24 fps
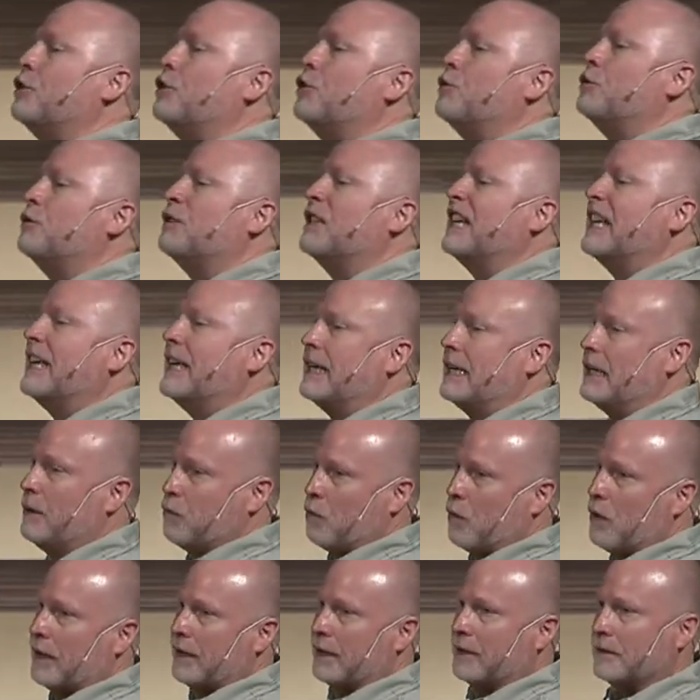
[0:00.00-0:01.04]
use
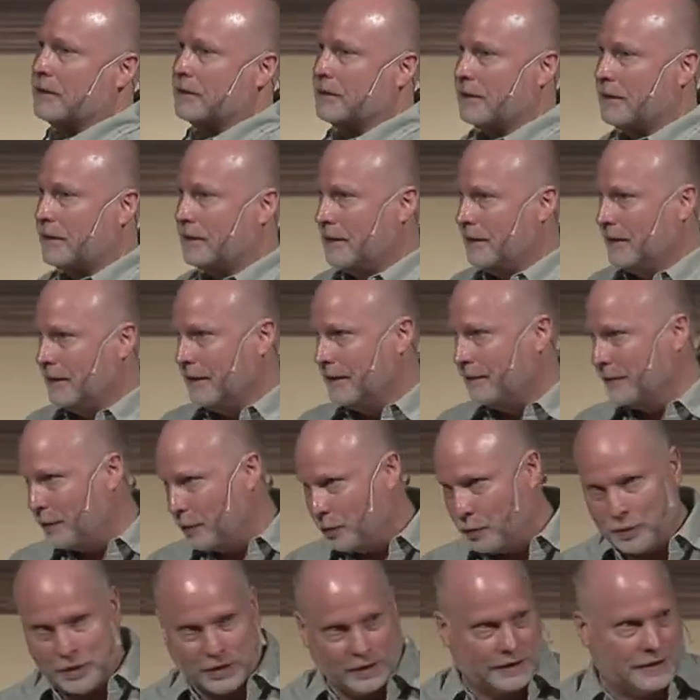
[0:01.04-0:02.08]
anyone if they're
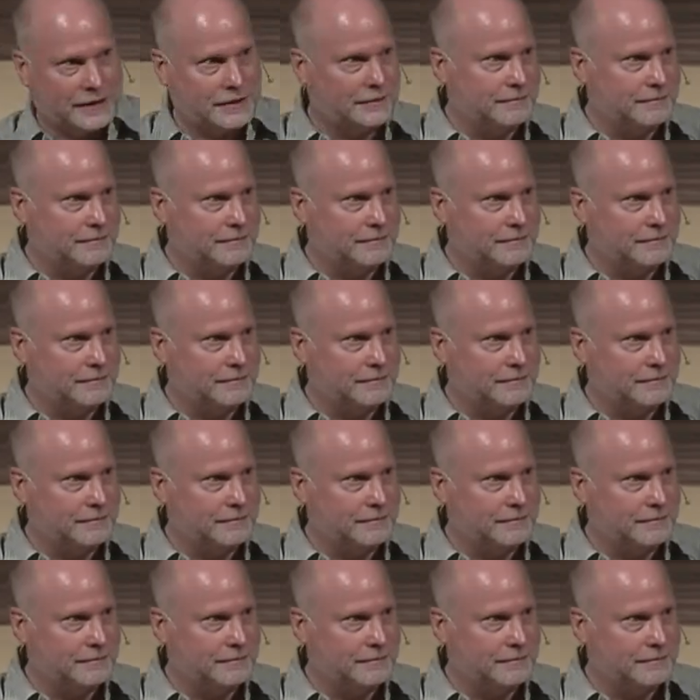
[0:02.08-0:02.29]
willing.